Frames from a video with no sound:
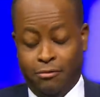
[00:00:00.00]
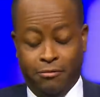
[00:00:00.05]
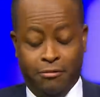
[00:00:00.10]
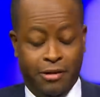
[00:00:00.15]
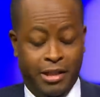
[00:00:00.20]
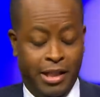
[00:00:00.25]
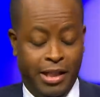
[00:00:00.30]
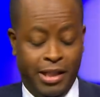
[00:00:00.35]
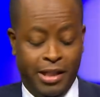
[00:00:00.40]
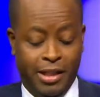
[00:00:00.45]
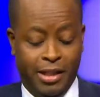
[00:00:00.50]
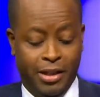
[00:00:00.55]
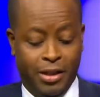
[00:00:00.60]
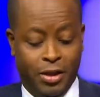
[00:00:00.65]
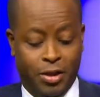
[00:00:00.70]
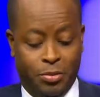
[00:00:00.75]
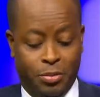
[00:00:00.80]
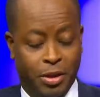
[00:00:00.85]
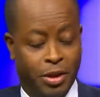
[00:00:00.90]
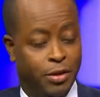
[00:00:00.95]
really
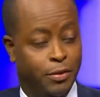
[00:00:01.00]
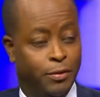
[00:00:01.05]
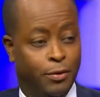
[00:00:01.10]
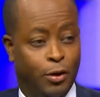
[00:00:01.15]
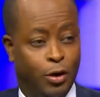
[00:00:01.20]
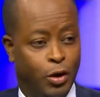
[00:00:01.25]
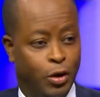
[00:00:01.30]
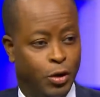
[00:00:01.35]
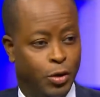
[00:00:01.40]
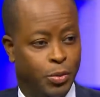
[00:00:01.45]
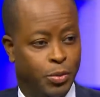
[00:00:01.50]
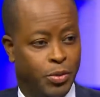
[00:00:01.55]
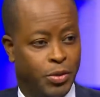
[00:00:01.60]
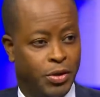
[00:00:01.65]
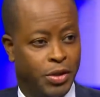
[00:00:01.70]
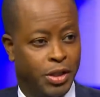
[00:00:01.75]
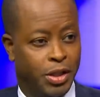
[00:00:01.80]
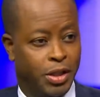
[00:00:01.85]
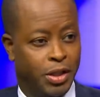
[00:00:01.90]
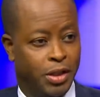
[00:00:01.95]
speaks volumes
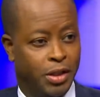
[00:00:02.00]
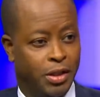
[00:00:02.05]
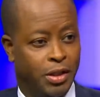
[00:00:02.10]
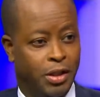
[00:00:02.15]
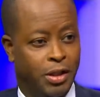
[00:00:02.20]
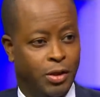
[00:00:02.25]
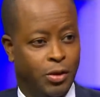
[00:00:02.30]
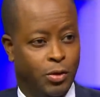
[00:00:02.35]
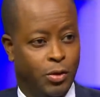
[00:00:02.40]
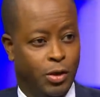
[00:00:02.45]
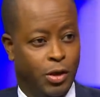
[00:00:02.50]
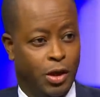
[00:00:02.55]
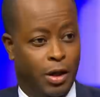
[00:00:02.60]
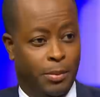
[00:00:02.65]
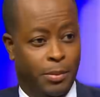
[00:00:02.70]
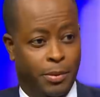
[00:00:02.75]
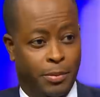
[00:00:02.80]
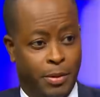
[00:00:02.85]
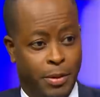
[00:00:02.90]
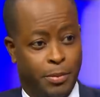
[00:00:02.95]
to the
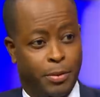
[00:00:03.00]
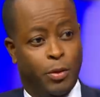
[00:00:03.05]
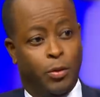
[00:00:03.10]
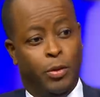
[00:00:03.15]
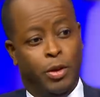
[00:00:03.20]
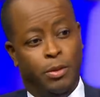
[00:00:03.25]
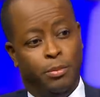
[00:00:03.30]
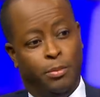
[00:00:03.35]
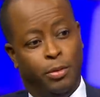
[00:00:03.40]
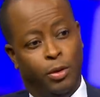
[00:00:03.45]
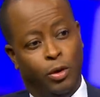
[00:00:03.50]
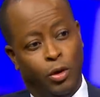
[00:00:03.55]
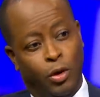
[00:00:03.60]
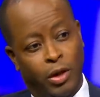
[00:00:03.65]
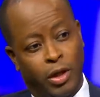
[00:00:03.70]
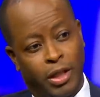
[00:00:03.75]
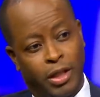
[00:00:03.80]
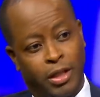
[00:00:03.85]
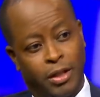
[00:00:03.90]
number of people we employ,